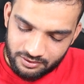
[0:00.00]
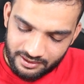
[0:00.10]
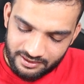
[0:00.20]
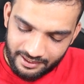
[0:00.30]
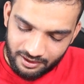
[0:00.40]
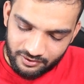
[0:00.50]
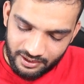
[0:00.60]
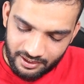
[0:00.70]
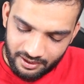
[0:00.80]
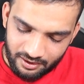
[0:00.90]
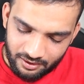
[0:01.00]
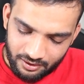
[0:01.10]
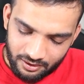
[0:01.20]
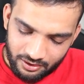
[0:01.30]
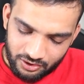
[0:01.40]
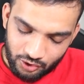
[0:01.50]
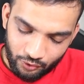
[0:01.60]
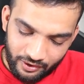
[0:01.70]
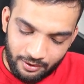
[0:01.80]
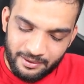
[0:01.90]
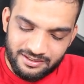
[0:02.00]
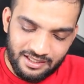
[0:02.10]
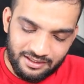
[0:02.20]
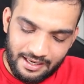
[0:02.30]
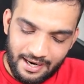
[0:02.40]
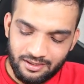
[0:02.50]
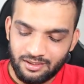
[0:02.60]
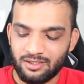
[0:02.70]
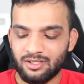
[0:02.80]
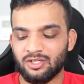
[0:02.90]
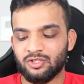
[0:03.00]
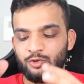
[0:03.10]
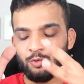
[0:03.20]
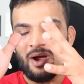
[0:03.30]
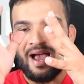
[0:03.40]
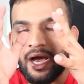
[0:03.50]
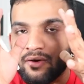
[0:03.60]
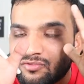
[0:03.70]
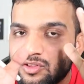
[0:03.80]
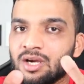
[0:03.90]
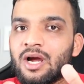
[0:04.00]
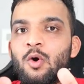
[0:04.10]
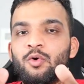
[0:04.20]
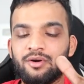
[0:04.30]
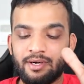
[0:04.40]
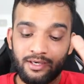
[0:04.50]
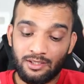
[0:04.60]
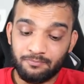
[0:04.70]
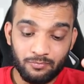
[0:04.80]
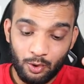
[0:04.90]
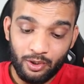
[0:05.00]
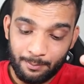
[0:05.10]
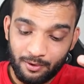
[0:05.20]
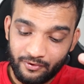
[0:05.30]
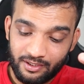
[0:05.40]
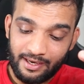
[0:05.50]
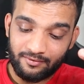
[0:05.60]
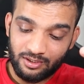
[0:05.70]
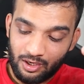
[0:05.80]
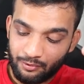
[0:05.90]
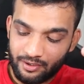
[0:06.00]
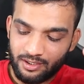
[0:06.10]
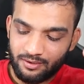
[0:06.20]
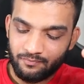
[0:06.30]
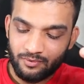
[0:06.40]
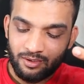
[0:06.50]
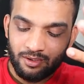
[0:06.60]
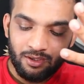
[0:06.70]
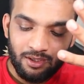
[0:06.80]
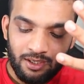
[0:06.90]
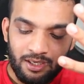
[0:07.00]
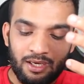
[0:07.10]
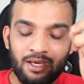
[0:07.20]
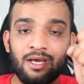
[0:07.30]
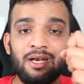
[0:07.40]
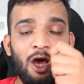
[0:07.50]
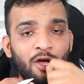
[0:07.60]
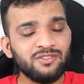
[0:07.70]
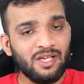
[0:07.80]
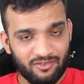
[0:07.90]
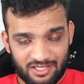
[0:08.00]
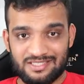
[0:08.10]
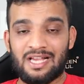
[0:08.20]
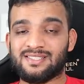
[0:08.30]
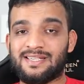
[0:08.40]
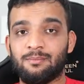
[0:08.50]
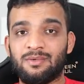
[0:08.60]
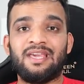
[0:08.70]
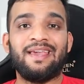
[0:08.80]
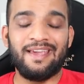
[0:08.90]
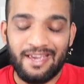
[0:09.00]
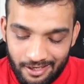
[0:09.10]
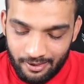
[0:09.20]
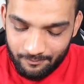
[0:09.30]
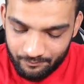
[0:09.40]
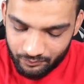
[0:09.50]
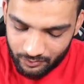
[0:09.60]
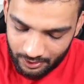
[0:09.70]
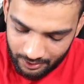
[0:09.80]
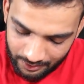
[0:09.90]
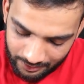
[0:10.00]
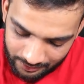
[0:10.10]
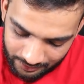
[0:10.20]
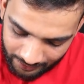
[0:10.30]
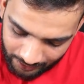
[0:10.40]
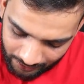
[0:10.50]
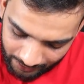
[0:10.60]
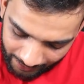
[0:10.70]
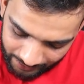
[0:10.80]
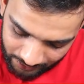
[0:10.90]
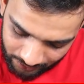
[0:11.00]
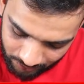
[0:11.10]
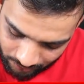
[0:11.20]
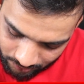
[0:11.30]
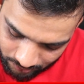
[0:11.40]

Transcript: So, at the end of the day, you will be seeing that you have the count ready. Okay, perfect. I have the count ready. Now, if someone is asking me, hey, till 9,